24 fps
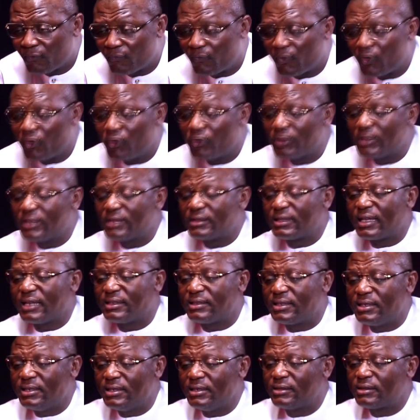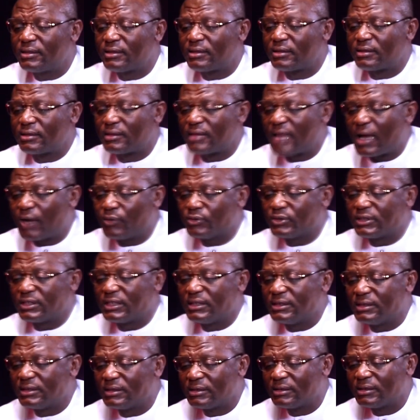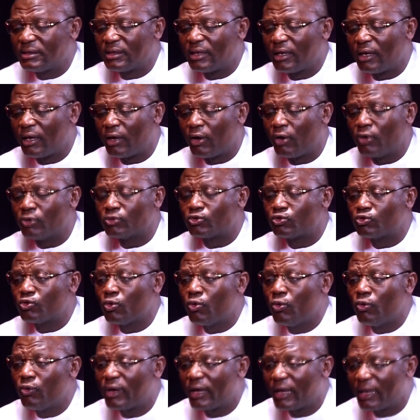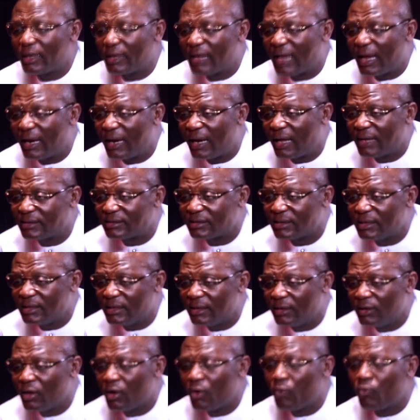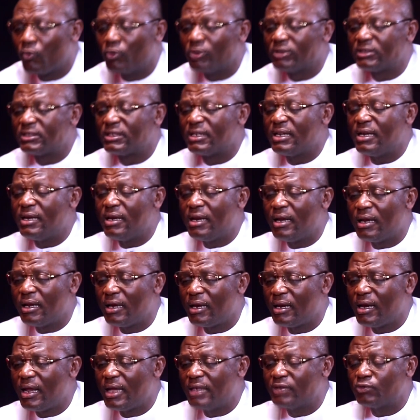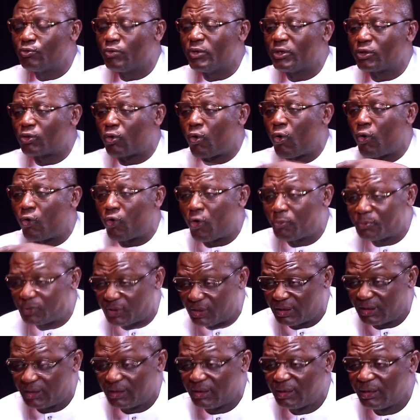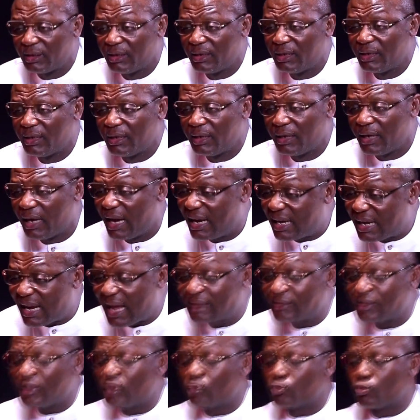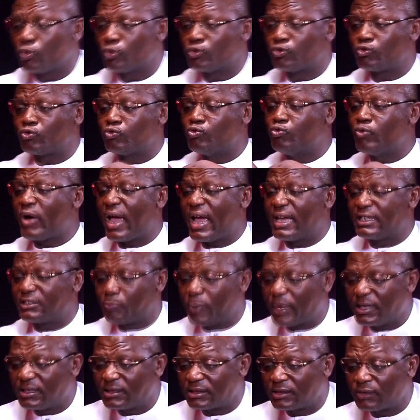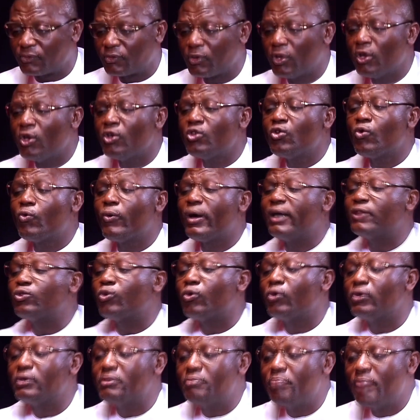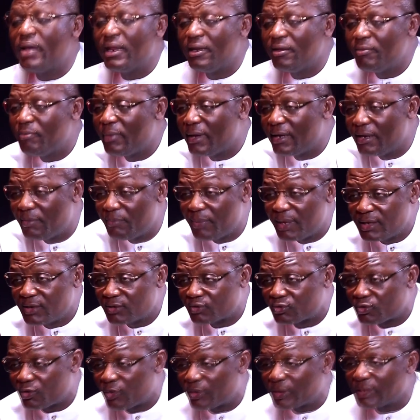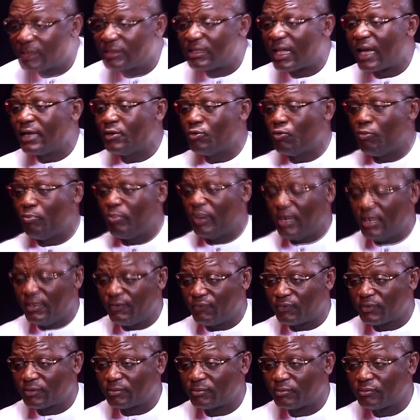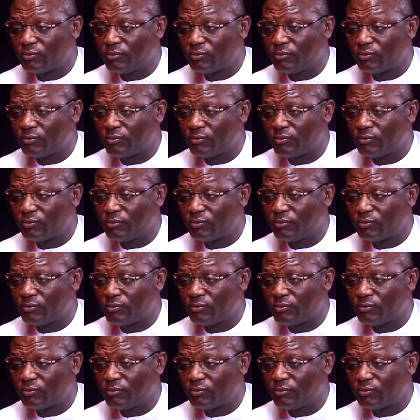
for 30,000 or so Ghana cedi was laced with corruption and that it was too expensive. You were told many stories that you believed.